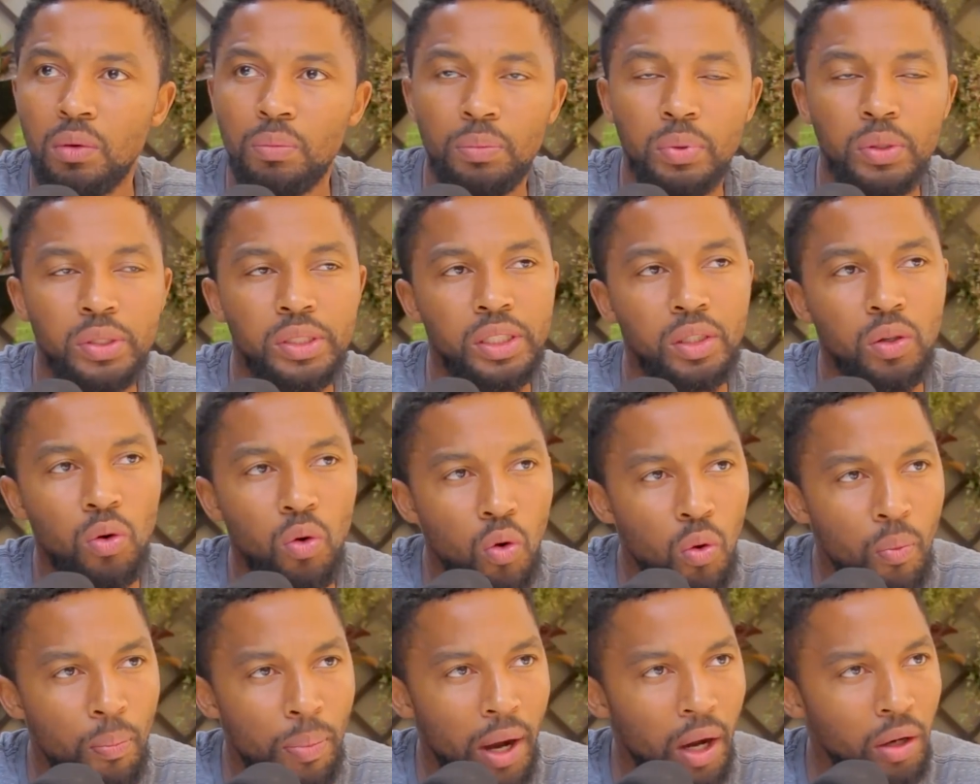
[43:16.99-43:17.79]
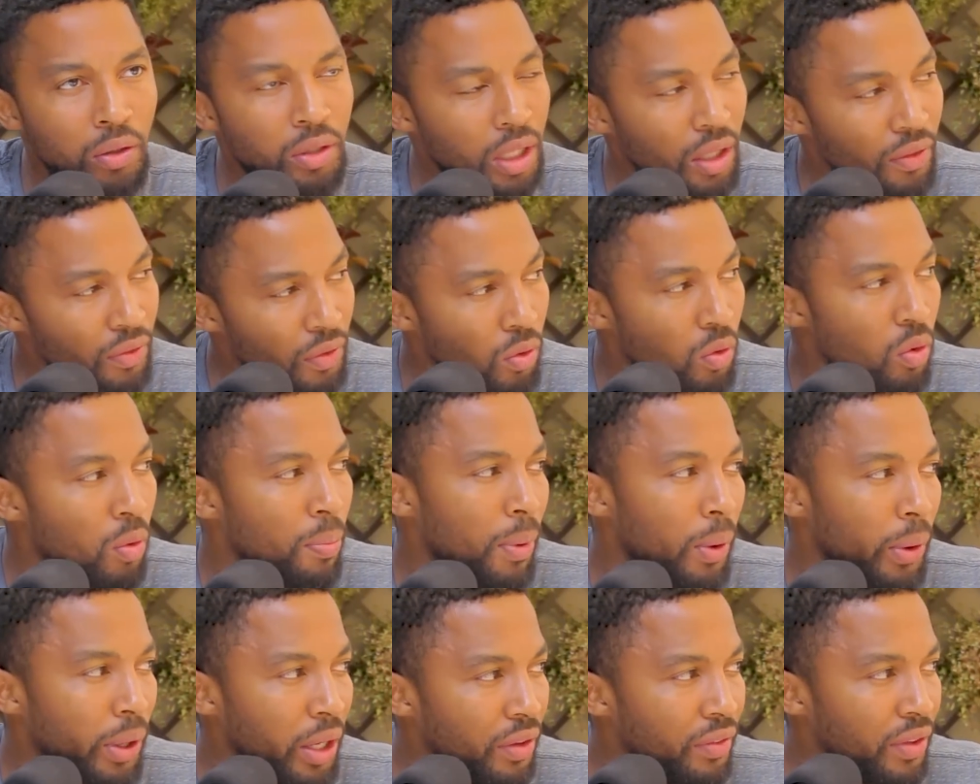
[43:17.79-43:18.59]
pushing Uber, driving
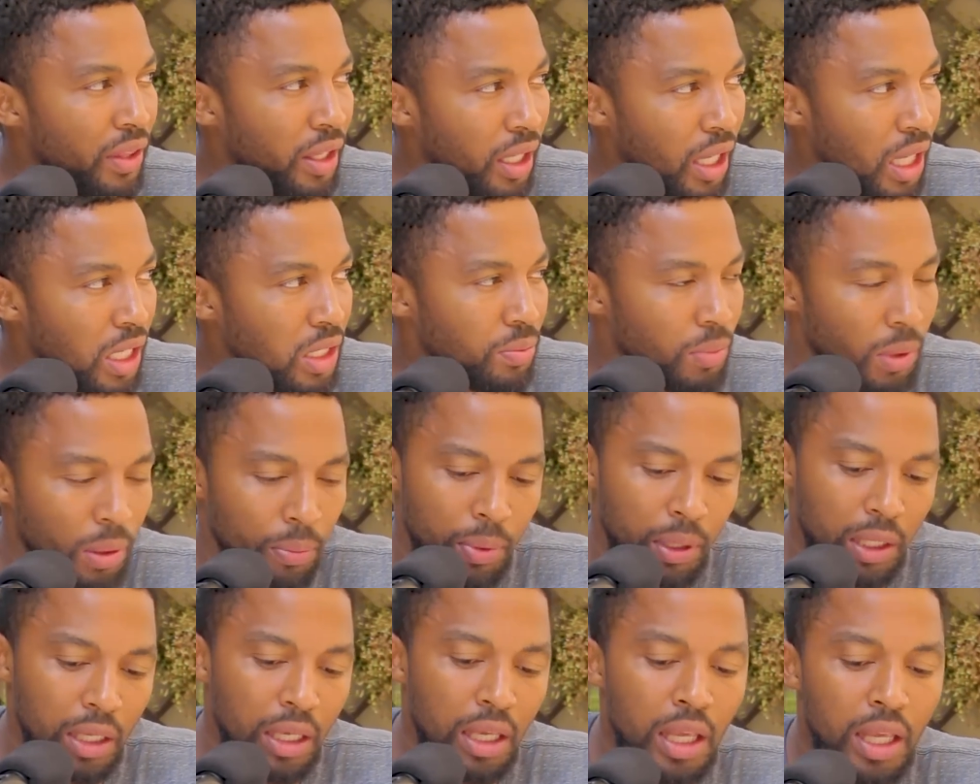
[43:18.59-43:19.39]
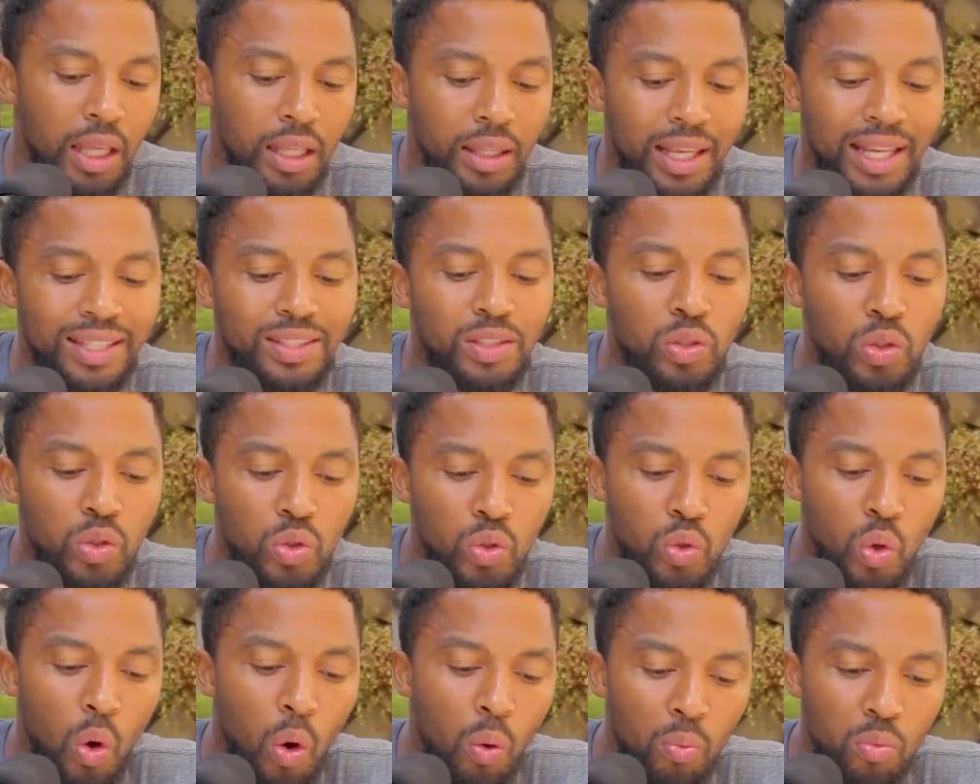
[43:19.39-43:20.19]
Uber, whatever the case may be. That's
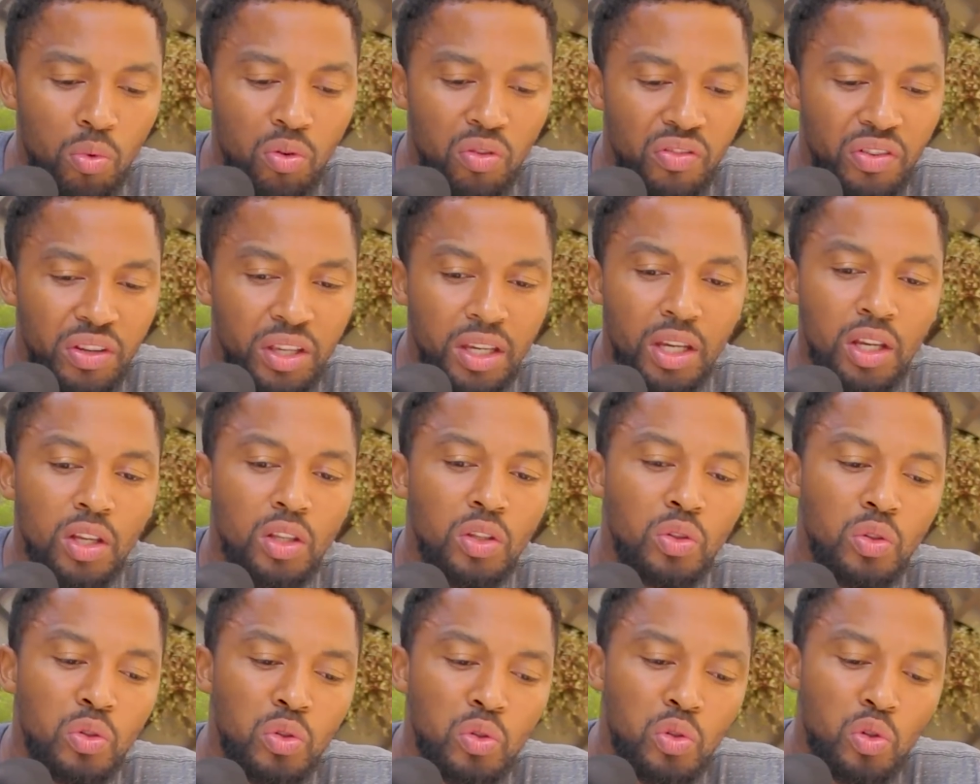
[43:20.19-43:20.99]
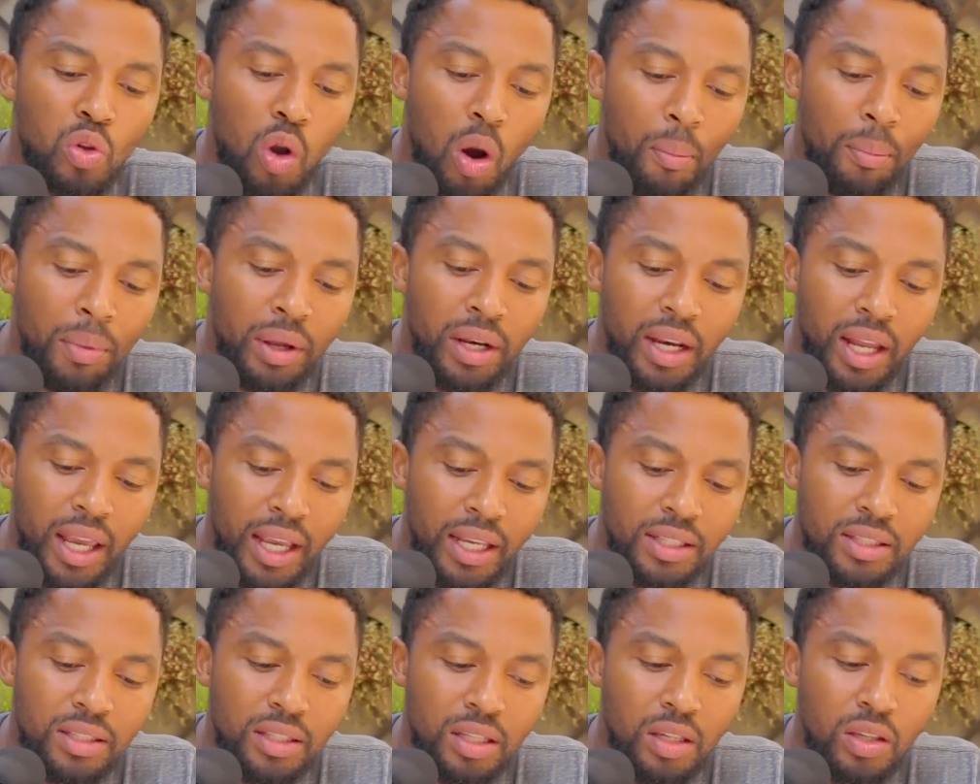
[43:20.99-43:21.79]
your movie.
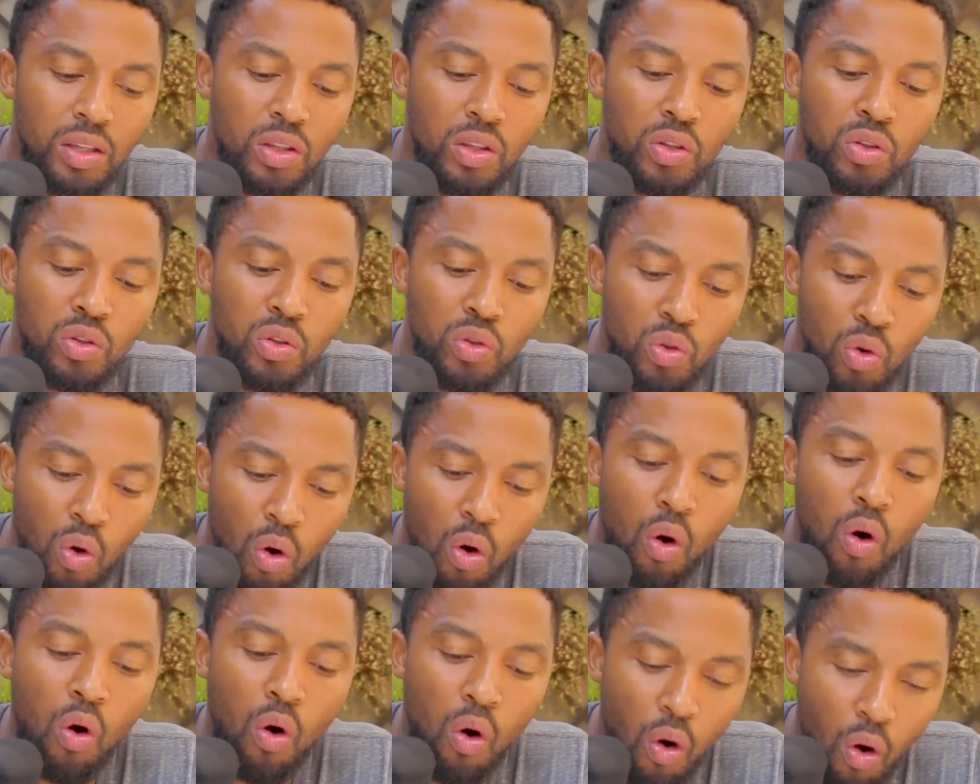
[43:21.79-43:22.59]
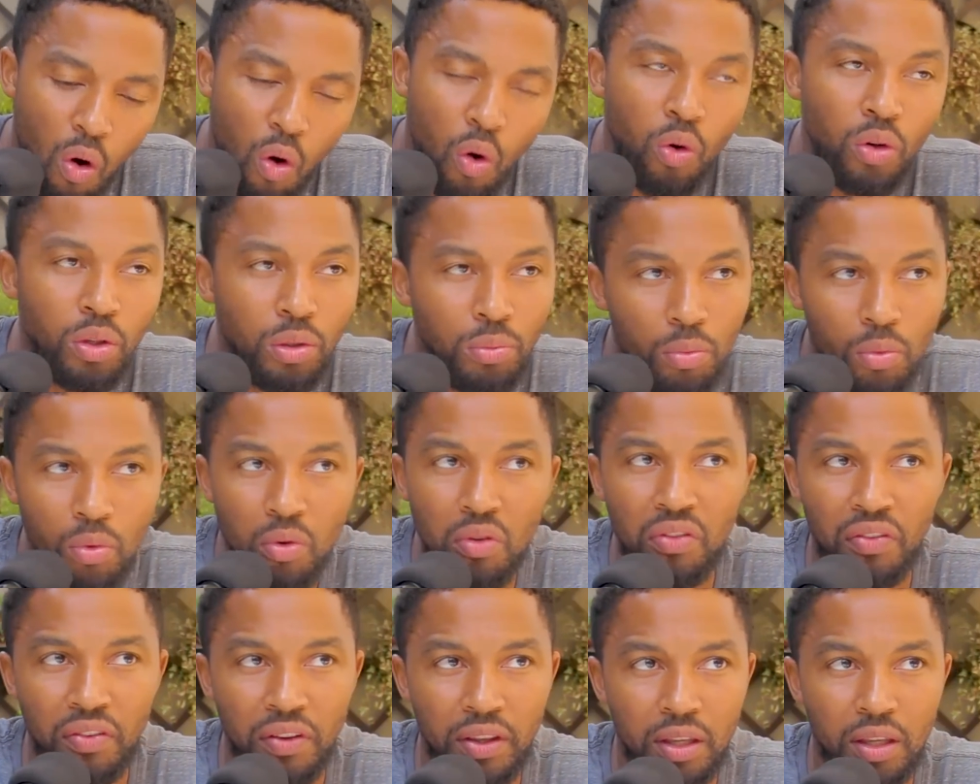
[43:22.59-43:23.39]
Dominate your own
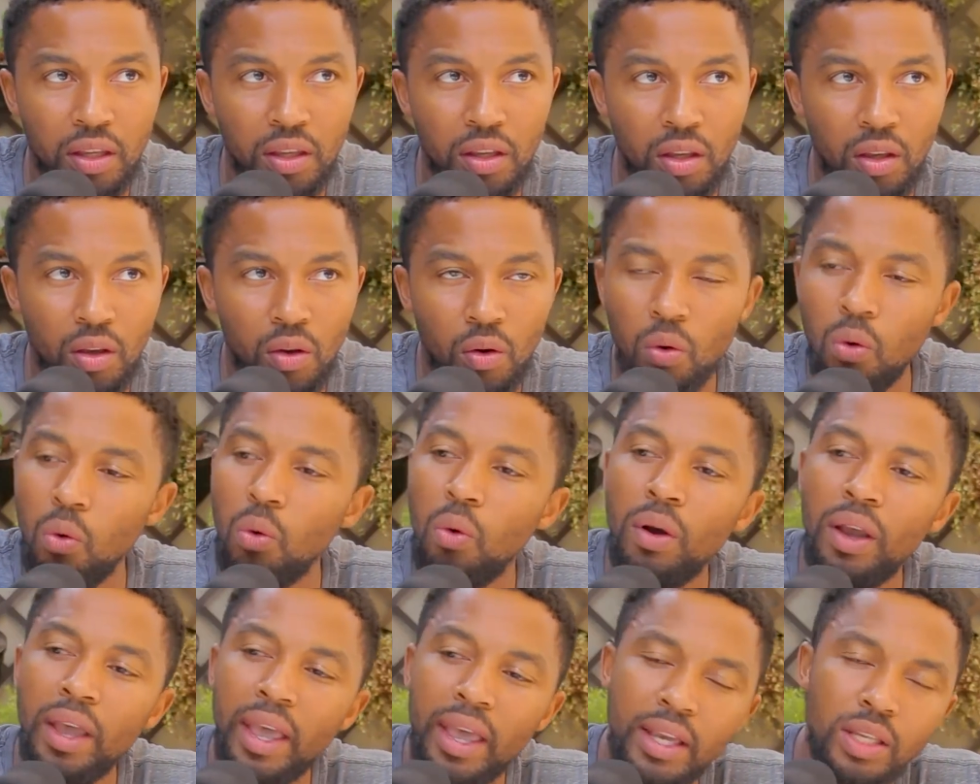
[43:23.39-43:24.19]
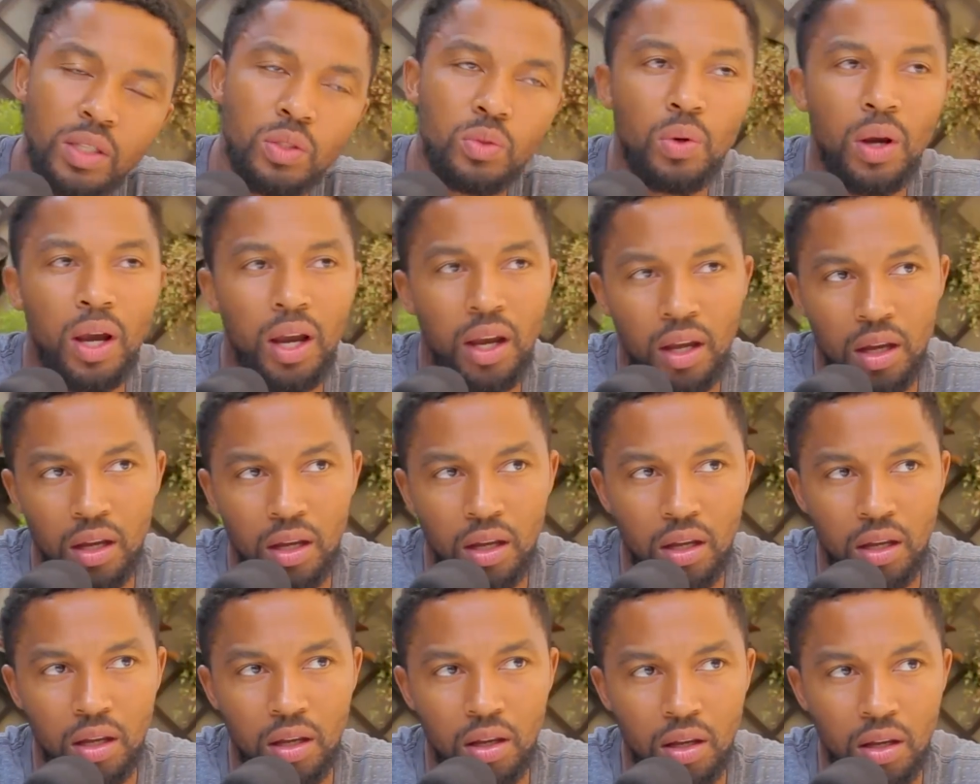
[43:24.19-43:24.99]
movie. Ungezwa
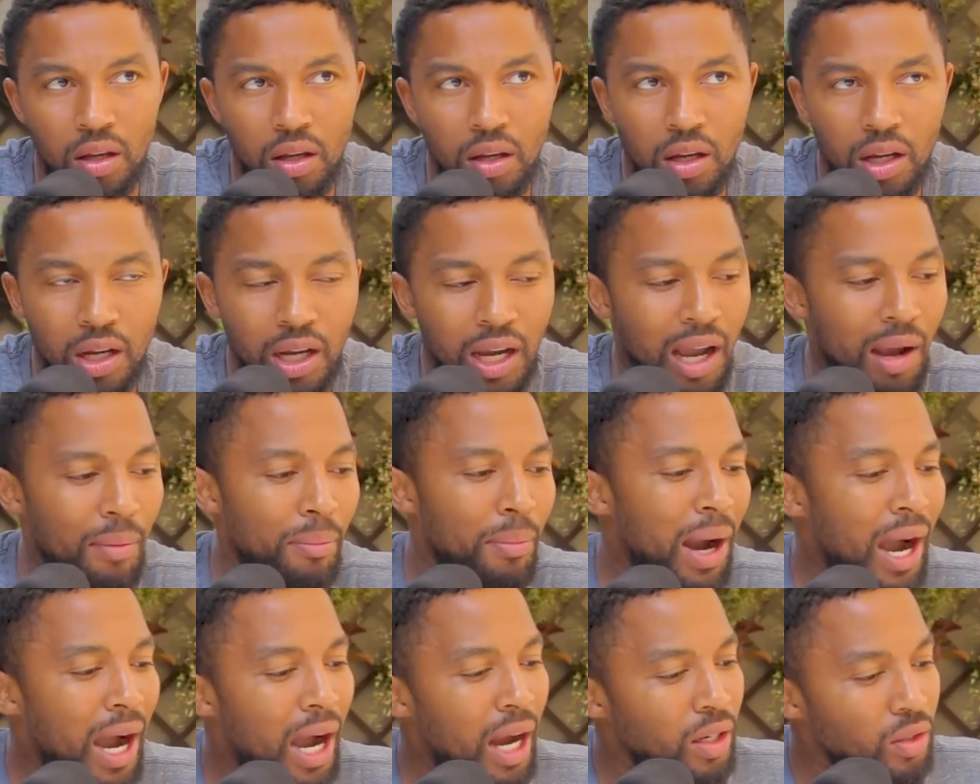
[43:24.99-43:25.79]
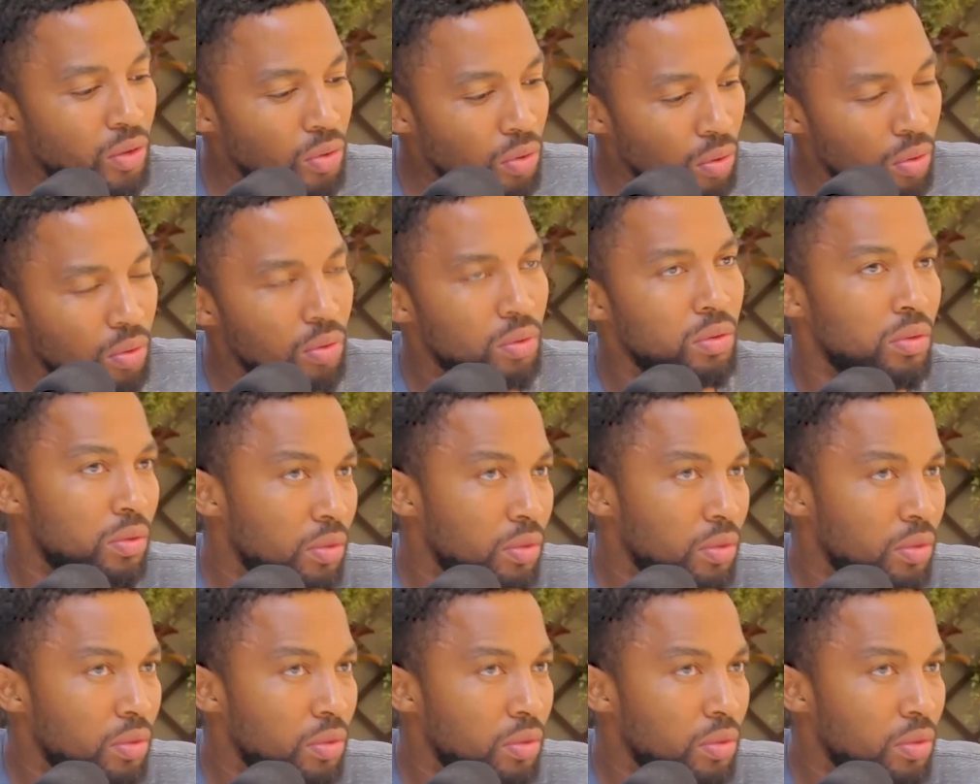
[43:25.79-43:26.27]
ngabantu.